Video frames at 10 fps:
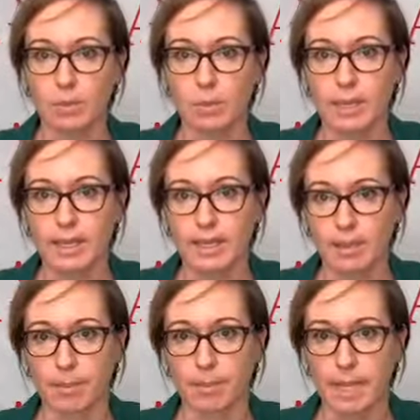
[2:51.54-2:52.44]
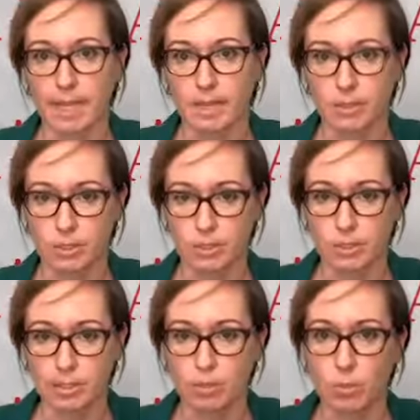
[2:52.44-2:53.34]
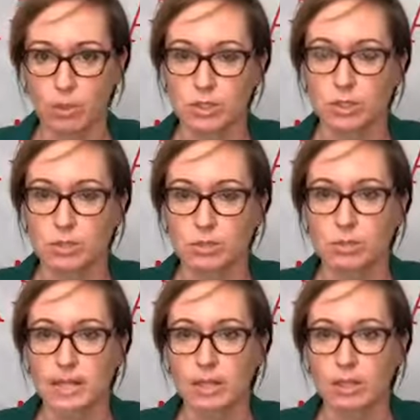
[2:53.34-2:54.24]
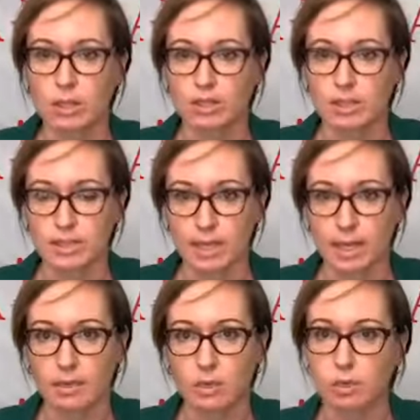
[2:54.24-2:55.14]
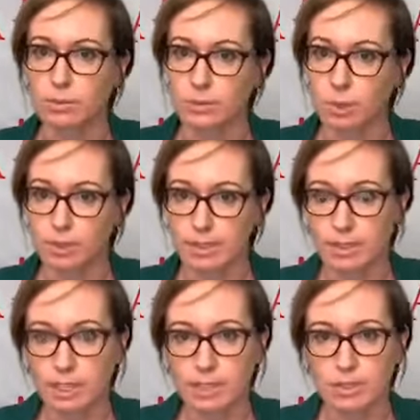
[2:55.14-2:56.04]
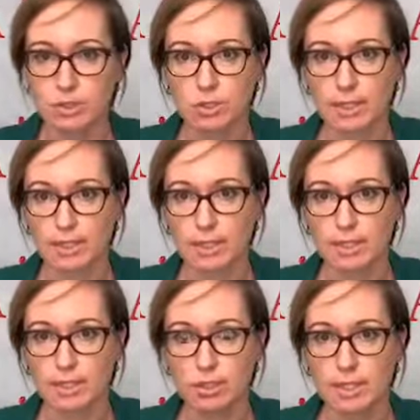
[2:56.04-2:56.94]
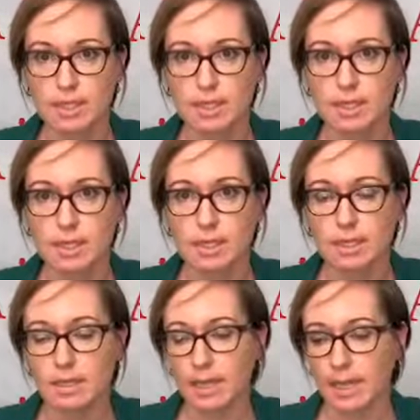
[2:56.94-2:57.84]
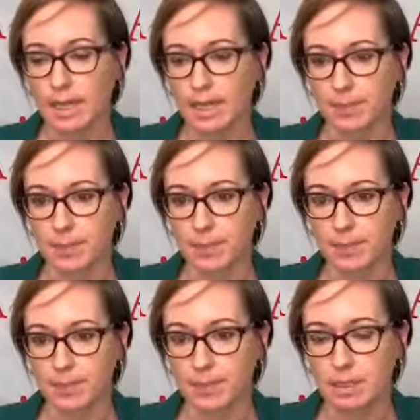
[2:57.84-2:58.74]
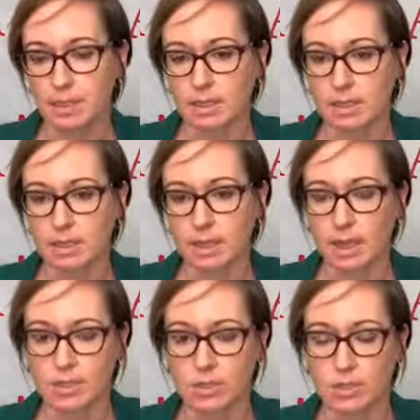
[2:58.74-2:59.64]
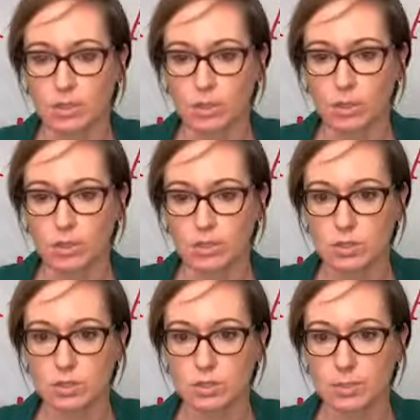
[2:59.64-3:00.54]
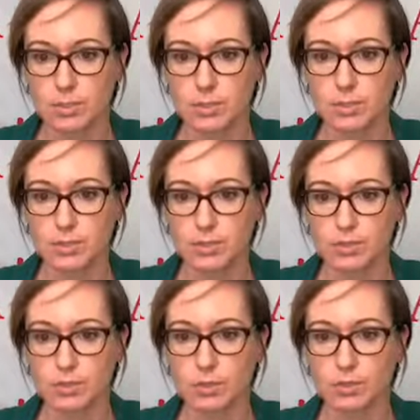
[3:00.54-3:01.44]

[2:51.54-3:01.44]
We may personally want it to be closed down or memorialised. You get that choice. And so you want the person who